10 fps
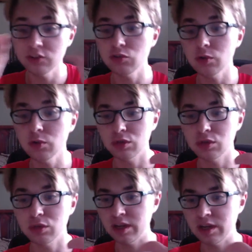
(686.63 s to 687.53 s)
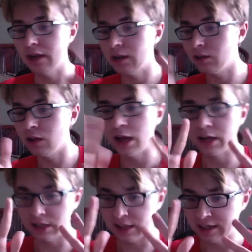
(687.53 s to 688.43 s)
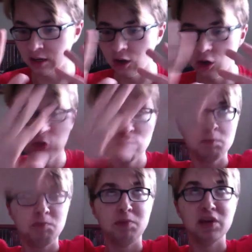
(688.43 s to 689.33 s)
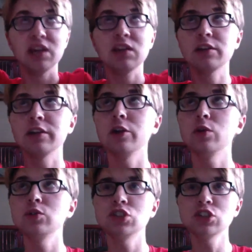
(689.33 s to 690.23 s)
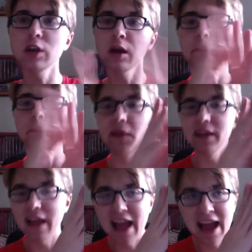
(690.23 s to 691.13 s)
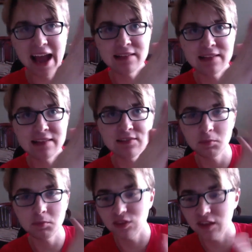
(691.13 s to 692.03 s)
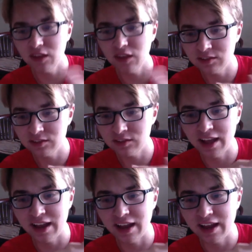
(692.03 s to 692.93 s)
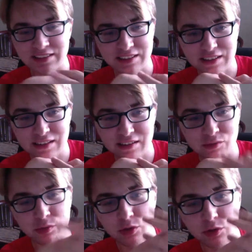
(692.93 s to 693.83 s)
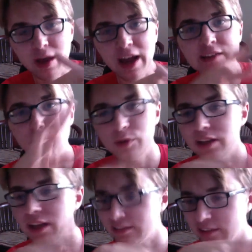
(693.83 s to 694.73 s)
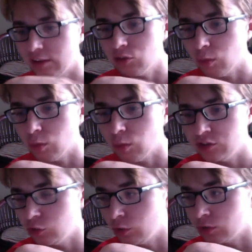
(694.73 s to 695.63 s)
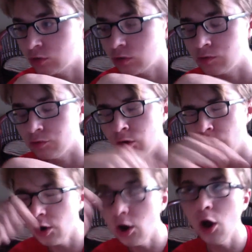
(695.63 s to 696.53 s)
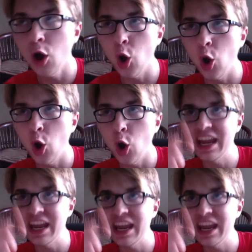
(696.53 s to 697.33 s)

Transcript: 3 had a lot of like big closure, but it had some things that you kind of realize as you're watching Toy Story 4, okay, this